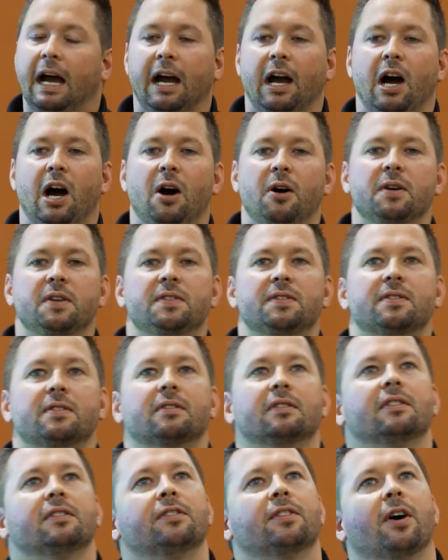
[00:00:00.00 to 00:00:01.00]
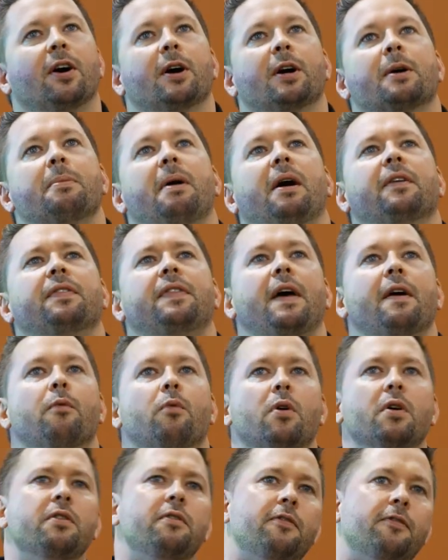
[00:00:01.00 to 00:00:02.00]
I always talk about
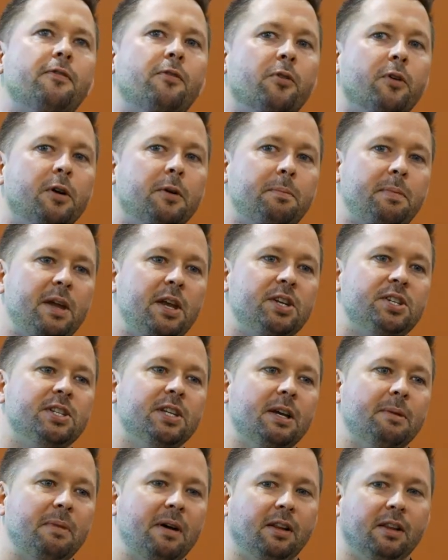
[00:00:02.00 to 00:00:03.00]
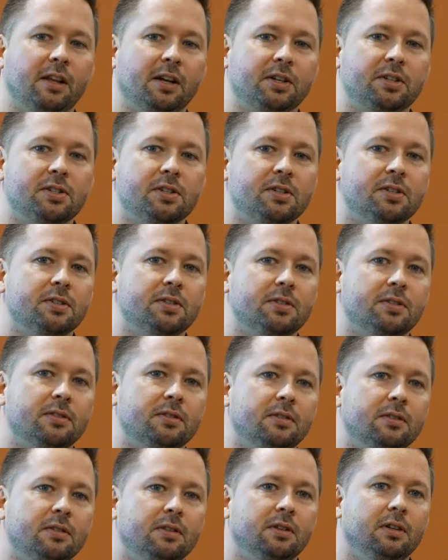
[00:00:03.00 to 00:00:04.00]
that one foreign patient in my lectures.
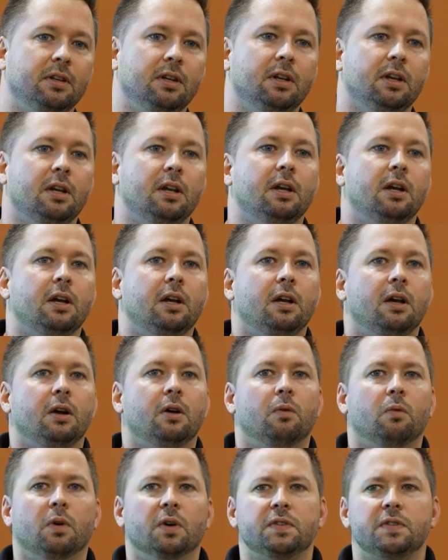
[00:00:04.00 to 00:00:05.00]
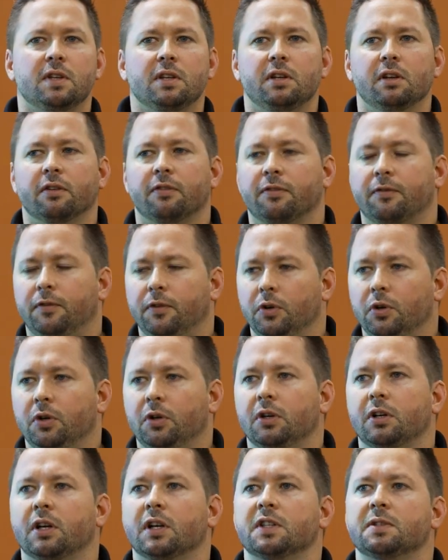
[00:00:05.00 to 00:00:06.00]
What's in your
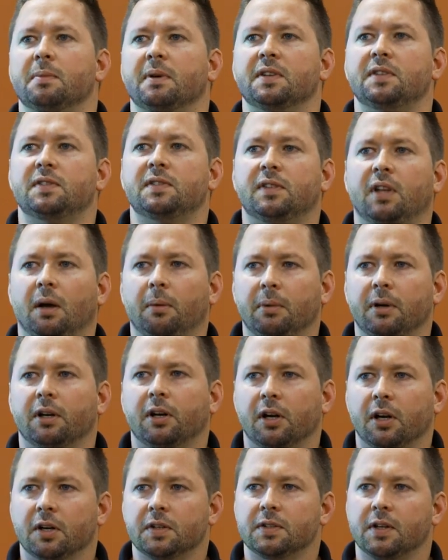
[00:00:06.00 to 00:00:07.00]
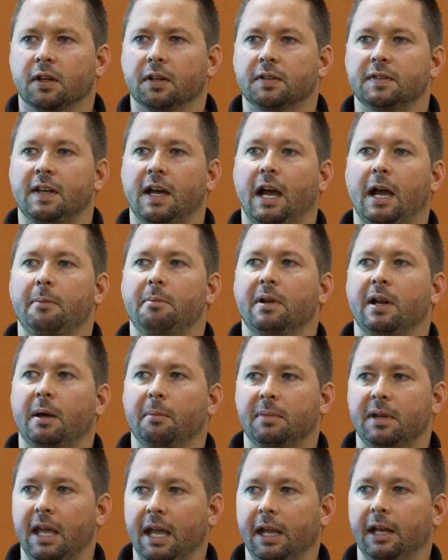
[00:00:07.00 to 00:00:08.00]
food? Because my stomach hurts all the time and
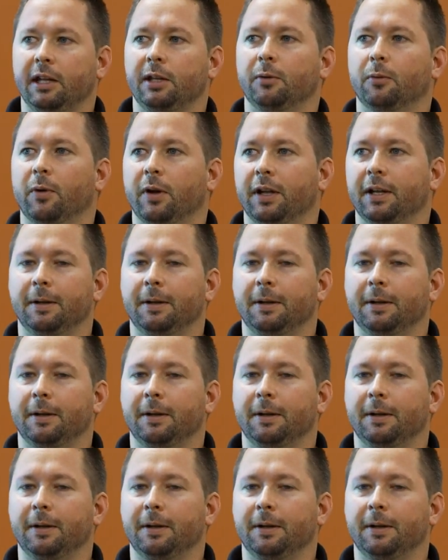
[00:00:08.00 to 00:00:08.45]
I'm gaining